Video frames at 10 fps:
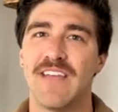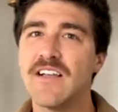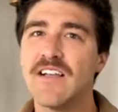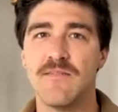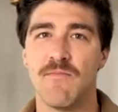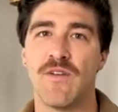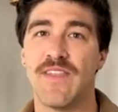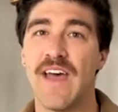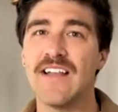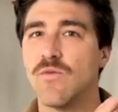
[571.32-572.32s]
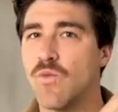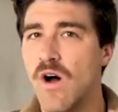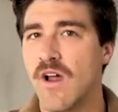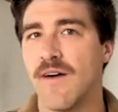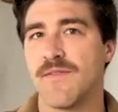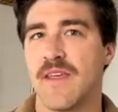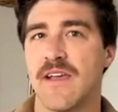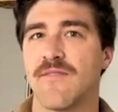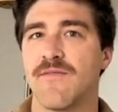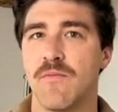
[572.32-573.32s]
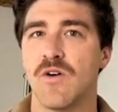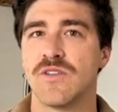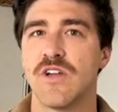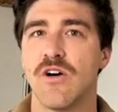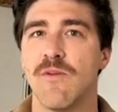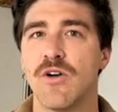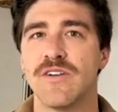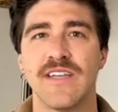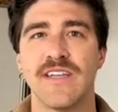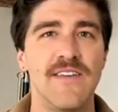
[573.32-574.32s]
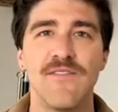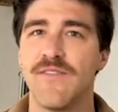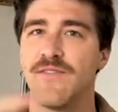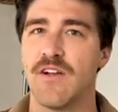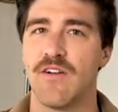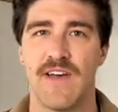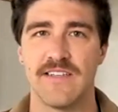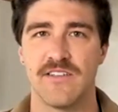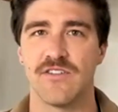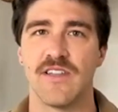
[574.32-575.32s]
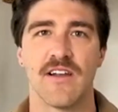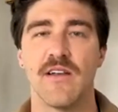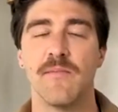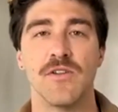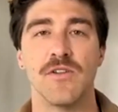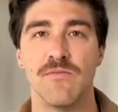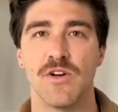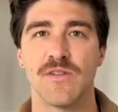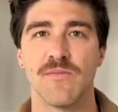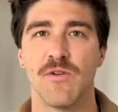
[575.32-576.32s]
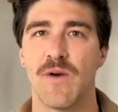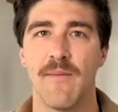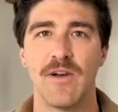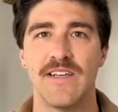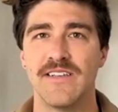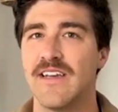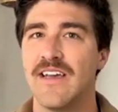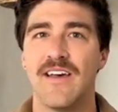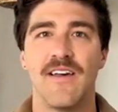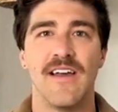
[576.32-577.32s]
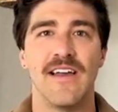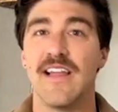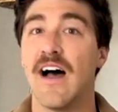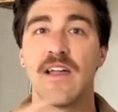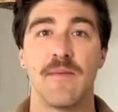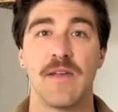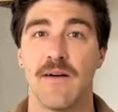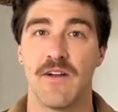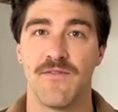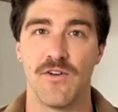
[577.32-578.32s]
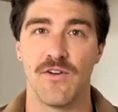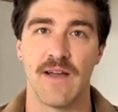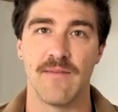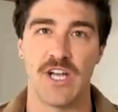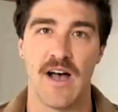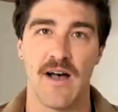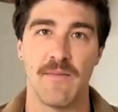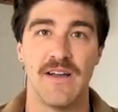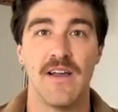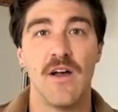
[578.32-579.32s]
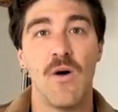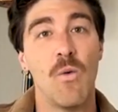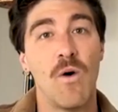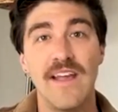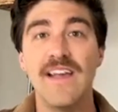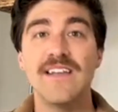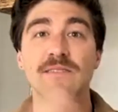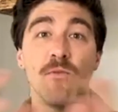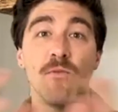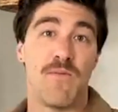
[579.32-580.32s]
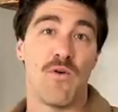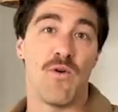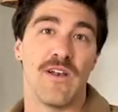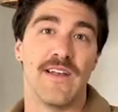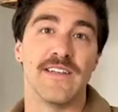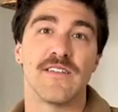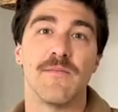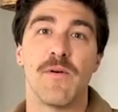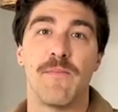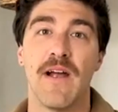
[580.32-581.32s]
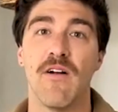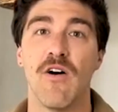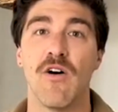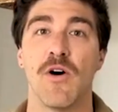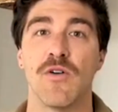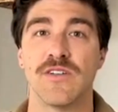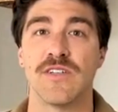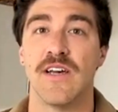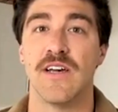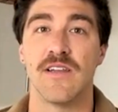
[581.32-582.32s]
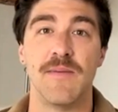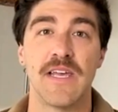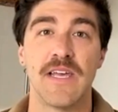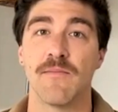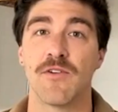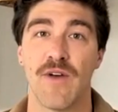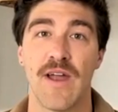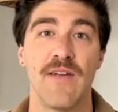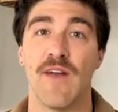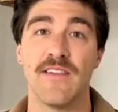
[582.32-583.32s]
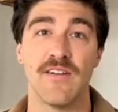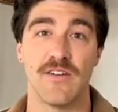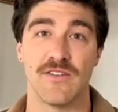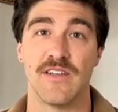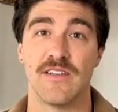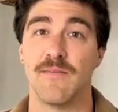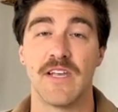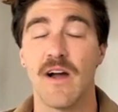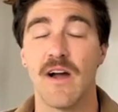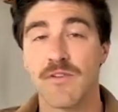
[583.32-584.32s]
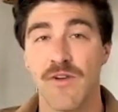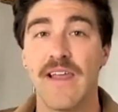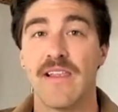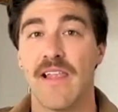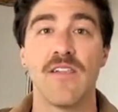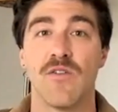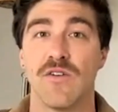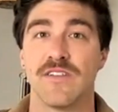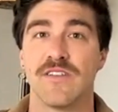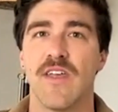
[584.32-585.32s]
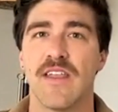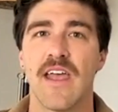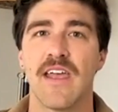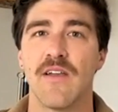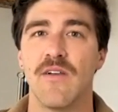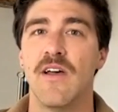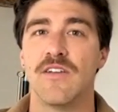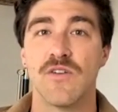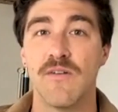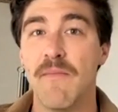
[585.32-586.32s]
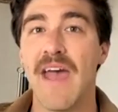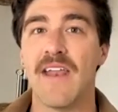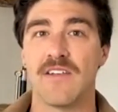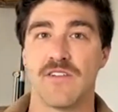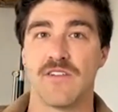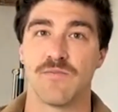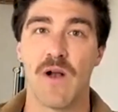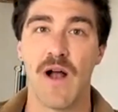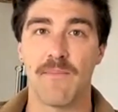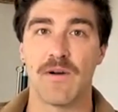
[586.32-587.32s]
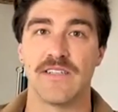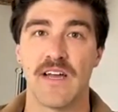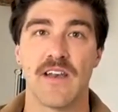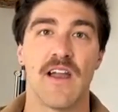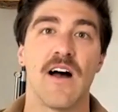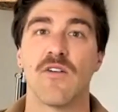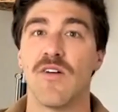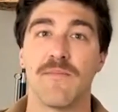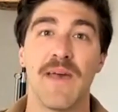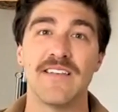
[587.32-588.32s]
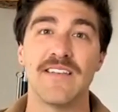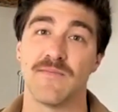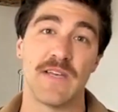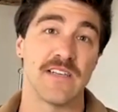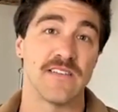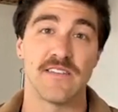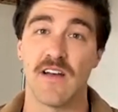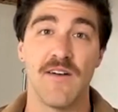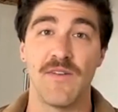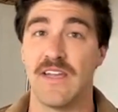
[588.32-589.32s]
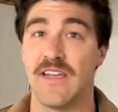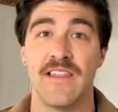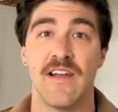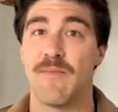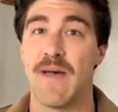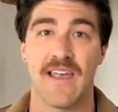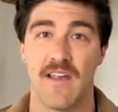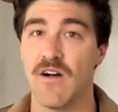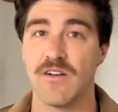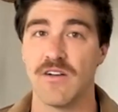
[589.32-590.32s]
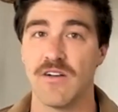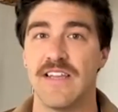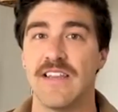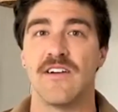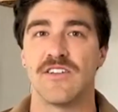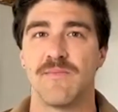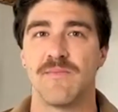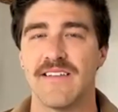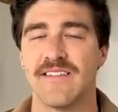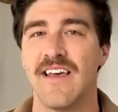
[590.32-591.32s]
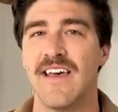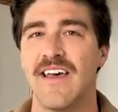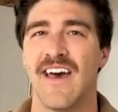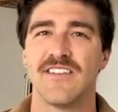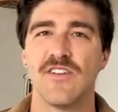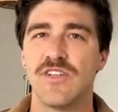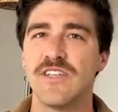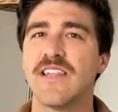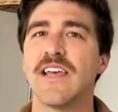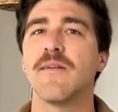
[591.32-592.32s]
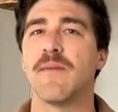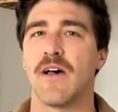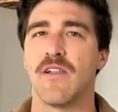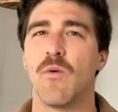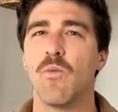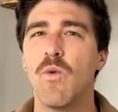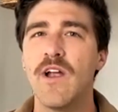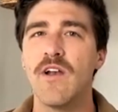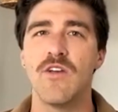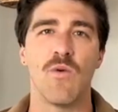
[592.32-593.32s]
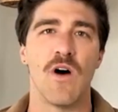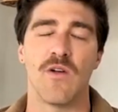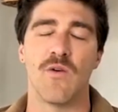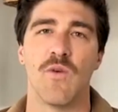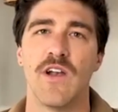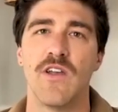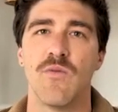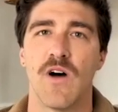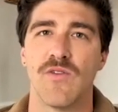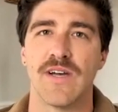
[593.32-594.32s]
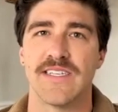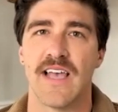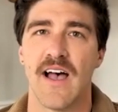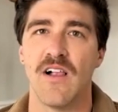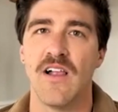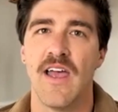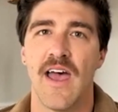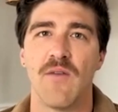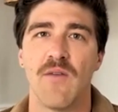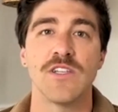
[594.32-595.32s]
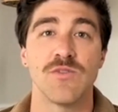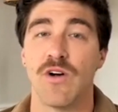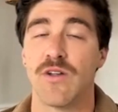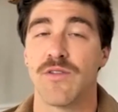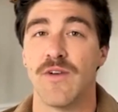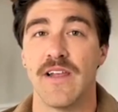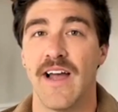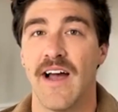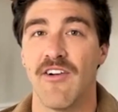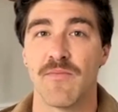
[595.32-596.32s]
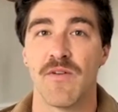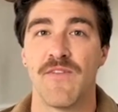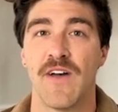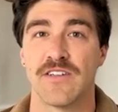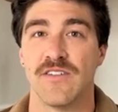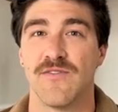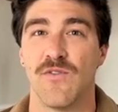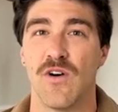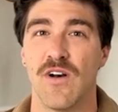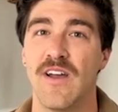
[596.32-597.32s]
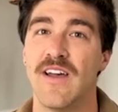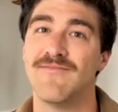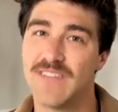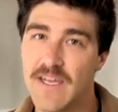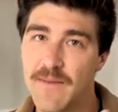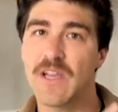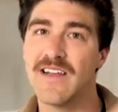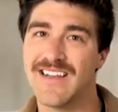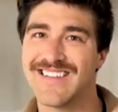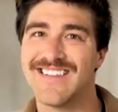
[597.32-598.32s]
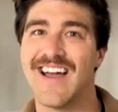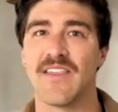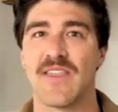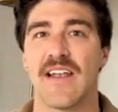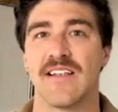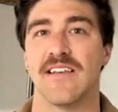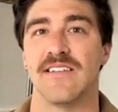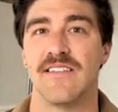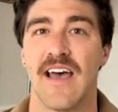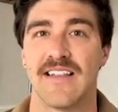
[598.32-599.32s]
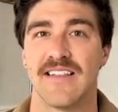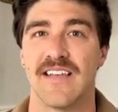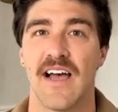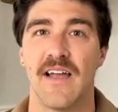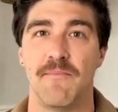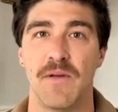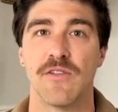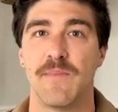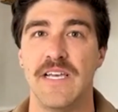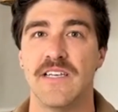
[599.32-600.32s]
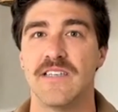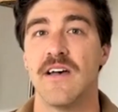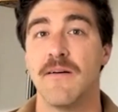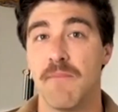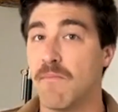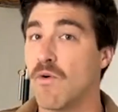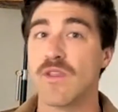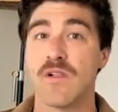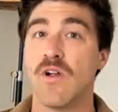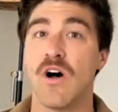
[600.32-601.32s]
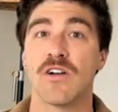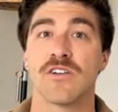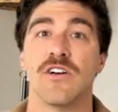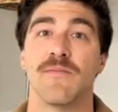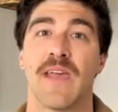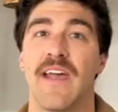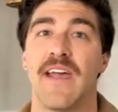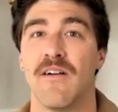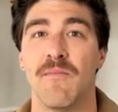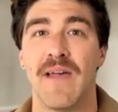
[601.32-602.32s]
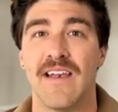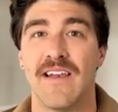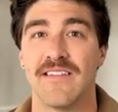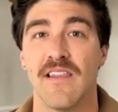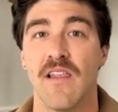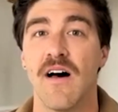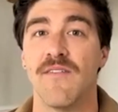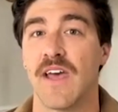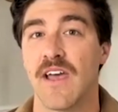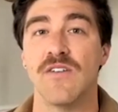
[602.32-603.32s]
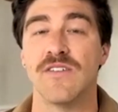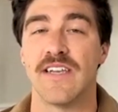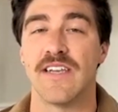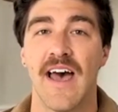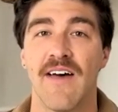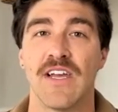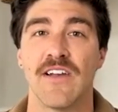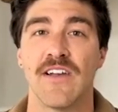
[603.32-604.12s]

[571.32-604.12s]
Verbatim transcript: it's actually more that's a one-off thing for most homeowners and even if they're investors and they're going to do multiple properties it's not going to become their full-time job what is more important is to prepare homeowners to become great renters, to become great landlords, so that they can sort of manage those properties on an ongoing basis because it's often in their backyards or in their space. And so just think about, you know, where do you want to where do you want to excel and what's worth really hiring professionals for? Typically, it's not that des- that design build piece, but more the long term care, maintenance, and love that goes into having